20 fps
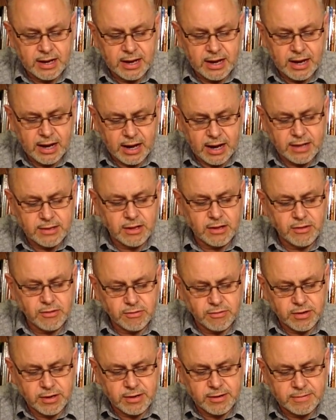
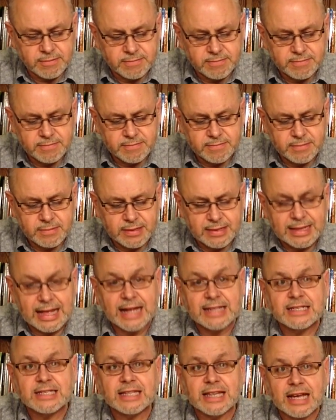Hallelujah.
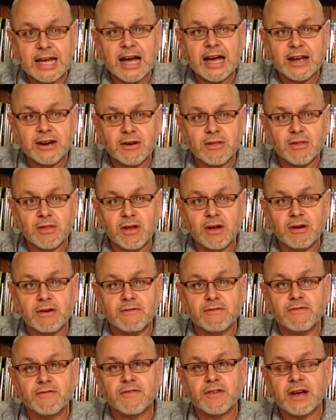That's the kind of
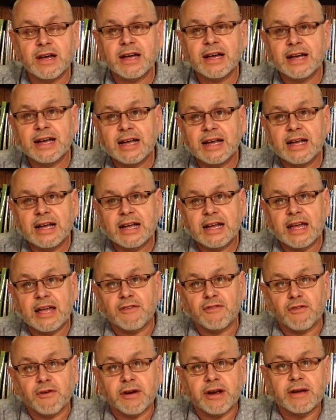love.
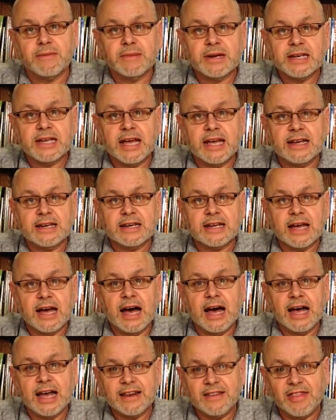If we're imitating
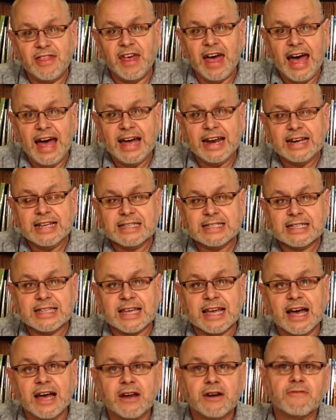God, that is
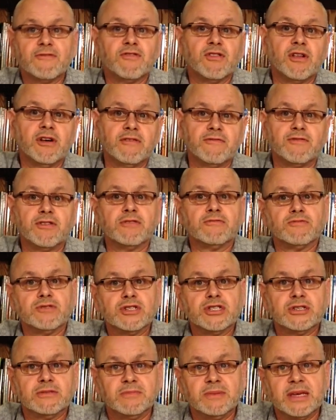the kind of love that
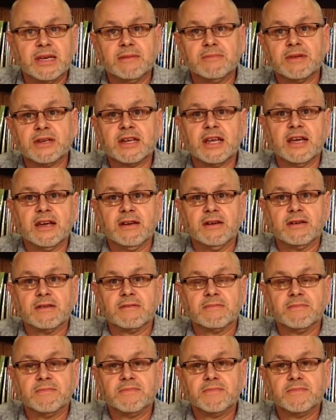we should be imitating.